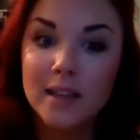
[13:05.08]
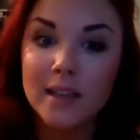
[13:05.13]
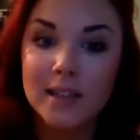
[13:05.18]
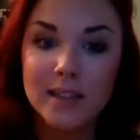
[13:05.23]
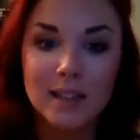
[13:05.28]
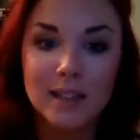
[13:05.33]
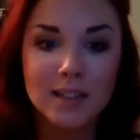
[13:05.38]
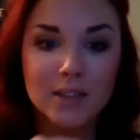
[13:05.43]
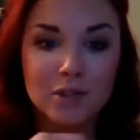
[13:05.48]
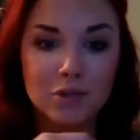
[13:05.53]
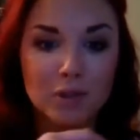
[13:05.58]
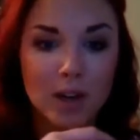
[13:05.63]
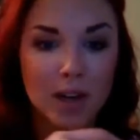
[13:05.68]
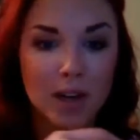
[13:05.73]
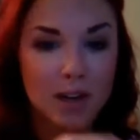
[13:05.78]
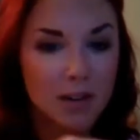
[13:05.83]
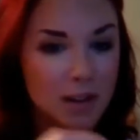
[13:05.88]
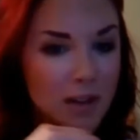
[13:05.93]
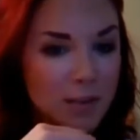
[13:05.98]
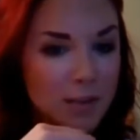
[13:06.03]
It doesn't dry
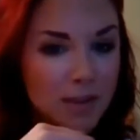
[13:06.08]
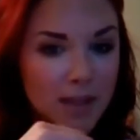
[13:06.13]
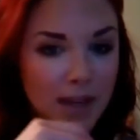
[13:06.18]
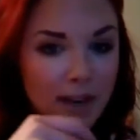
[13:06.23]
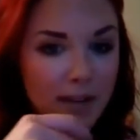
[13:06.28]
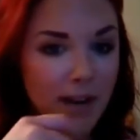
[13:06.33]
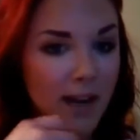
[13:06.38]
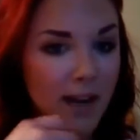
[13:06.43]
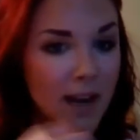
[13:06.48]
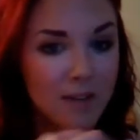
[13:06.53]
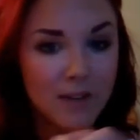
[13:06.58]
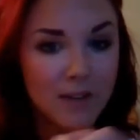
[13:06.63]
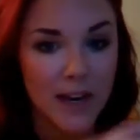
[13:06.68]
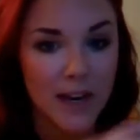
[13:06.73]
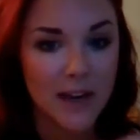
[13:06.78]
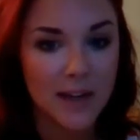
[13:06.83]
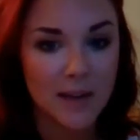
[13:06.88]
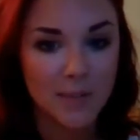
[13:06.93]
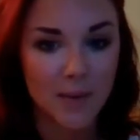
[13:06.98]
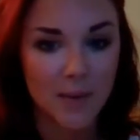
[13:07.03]
your lips out. I haven't had
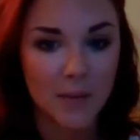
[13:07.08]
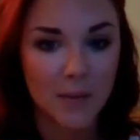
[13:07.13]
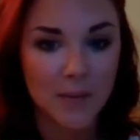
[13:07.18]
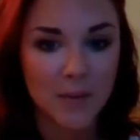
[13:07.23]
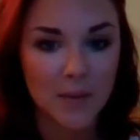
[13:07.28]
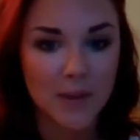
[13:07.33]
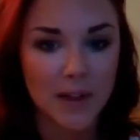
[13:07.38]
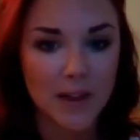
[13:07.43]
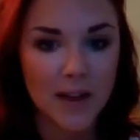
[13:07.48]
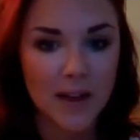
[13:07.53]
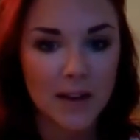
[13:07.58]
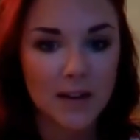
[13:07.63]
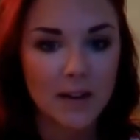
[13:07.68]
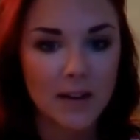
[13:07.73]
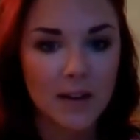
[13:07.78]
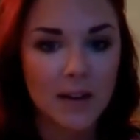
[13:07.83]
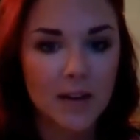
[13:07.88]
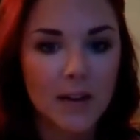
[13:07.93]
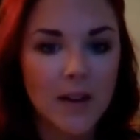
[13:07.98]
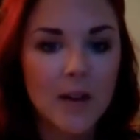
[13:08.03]
any problems with that.
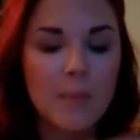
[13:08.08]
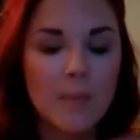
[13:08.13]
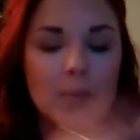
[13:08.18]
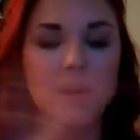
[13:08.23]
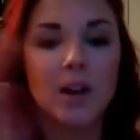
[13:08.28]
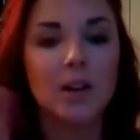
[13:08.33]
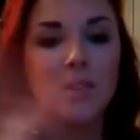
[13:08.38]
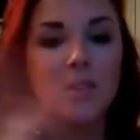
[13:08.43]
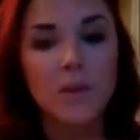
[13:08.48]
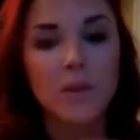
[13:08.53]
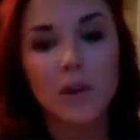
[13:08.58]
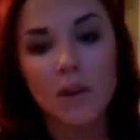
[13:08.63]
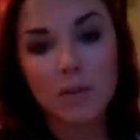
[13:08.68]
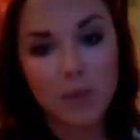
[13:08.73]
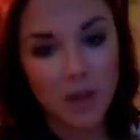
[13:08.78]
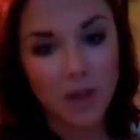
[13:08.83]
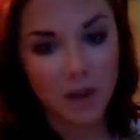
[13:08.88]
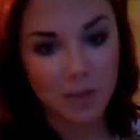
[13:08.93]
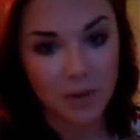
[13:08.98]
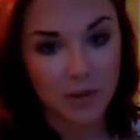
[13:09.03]
But I'll do a whole
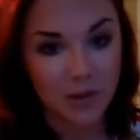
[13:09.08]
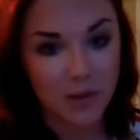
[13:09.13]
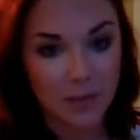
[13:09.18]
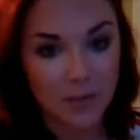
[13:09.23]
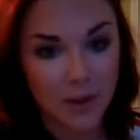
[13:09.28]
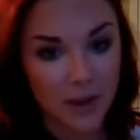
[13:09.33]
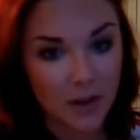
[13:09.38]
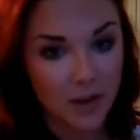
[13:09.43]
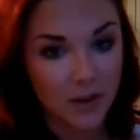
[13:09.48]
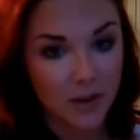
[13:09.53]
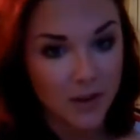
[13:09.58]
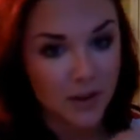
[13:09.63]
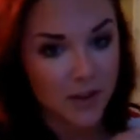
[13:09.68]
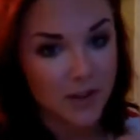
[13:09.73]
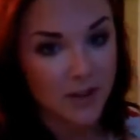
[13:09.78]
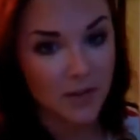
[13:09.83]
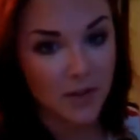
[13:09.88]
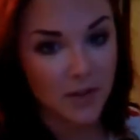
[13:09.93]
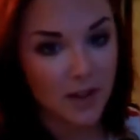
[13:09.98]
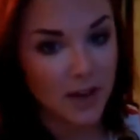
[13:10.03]
blog post about all their
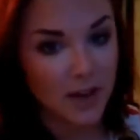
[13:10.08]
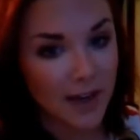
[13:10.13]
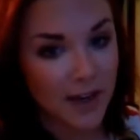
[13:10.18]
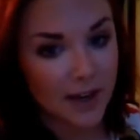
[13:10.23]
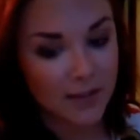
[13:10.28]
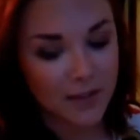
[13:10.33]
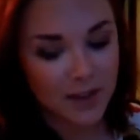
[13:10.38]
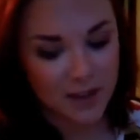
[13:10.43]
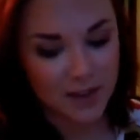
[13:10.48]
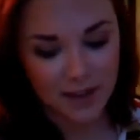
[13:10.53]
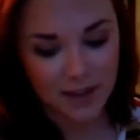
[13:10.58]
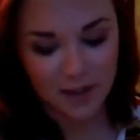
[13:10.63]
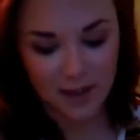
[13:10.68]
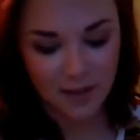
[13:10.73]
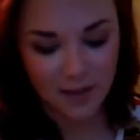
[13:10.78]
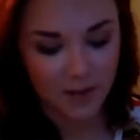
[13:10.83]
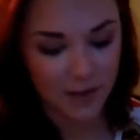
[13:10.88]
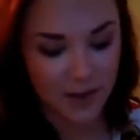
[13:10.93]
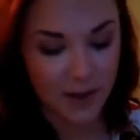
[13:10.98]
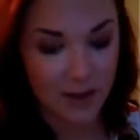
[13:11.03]
stuff that I have because I love
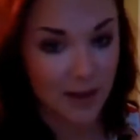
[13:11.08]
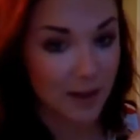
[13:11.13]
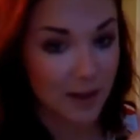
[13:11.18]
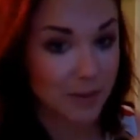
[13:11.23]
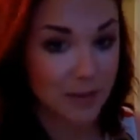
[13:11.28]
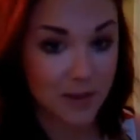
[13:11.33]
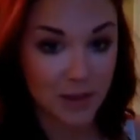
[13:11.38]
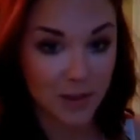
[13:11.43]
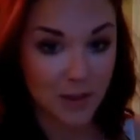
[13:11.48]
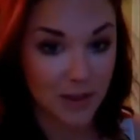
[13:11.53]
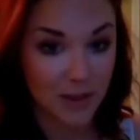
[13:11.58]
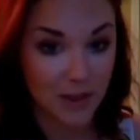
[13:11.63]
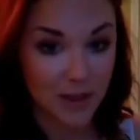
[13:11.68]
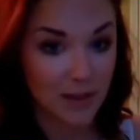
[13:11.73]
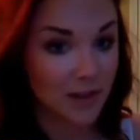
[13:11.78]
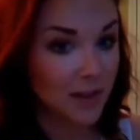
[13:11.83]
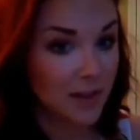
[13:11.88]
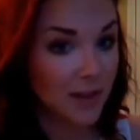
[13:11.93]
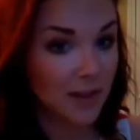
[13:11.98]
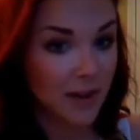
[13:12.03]
their... absolutely
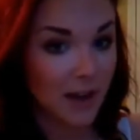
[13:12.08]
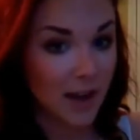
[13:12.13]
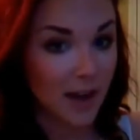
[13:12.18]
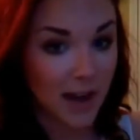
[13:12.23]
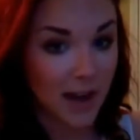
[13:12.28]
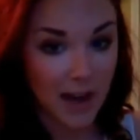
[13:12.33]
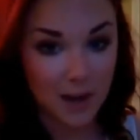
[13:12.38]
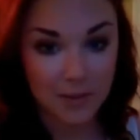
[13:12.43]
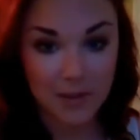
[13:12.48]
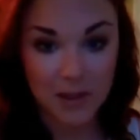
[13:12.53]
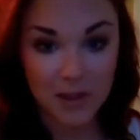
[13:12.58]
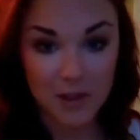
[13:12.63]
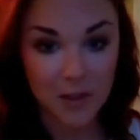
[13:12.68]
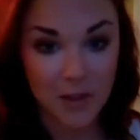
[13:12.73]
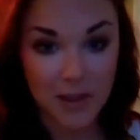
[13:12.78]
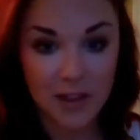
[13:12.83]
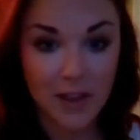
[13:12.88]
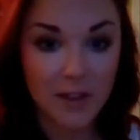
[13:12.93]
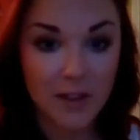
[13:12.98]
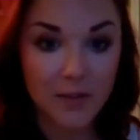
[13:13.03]

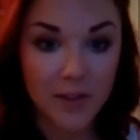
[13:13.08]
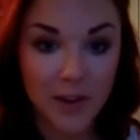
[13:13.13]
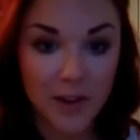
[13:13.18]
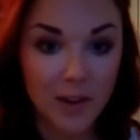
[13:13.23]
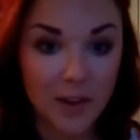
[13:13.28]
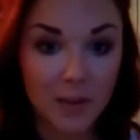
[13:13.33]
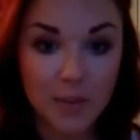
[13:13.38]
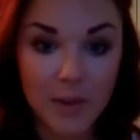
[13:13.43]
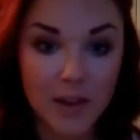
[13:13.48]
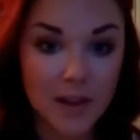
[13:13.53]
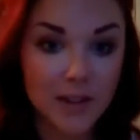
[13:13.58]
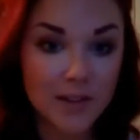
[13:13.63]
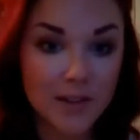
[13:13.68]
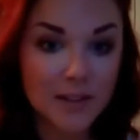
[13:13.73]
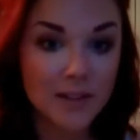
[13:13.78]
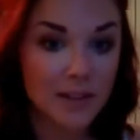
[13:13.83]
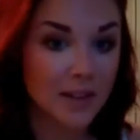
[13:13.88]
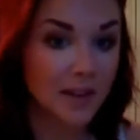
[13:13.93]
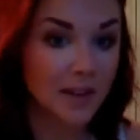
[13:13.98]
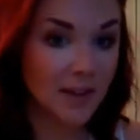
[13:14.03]
love their lip colors.